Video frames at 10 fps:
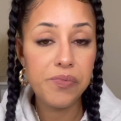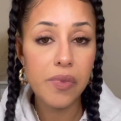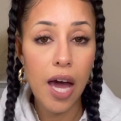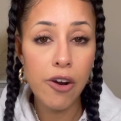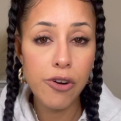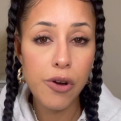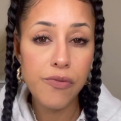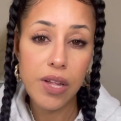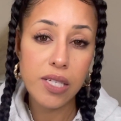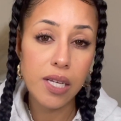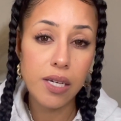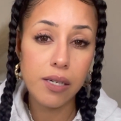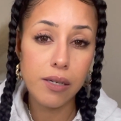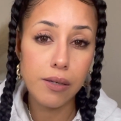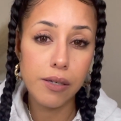I don't know if that's like
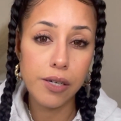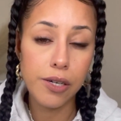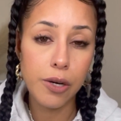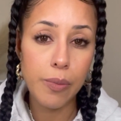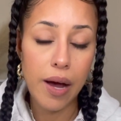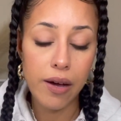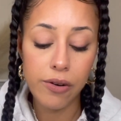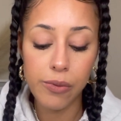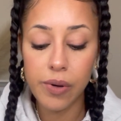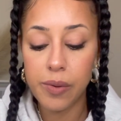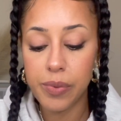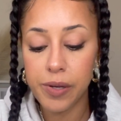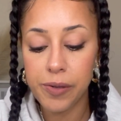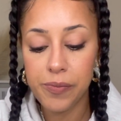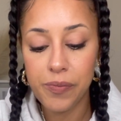good or bad or what,
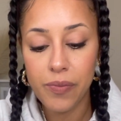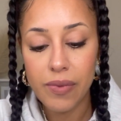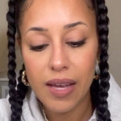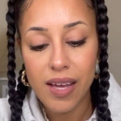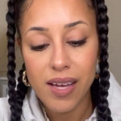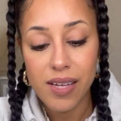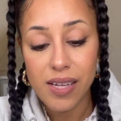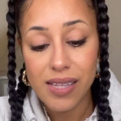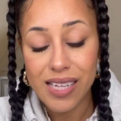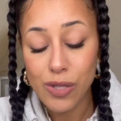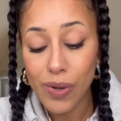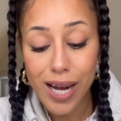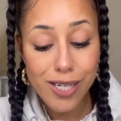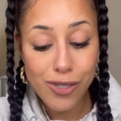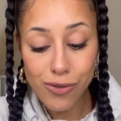but that's what
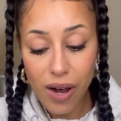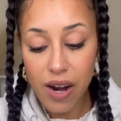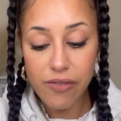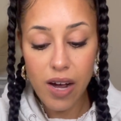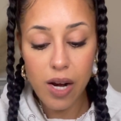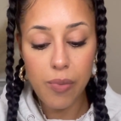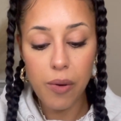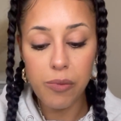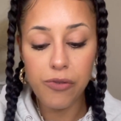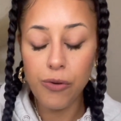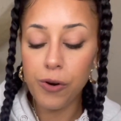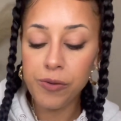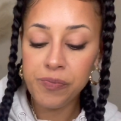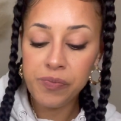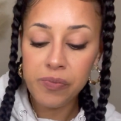I do. I never had a problem before.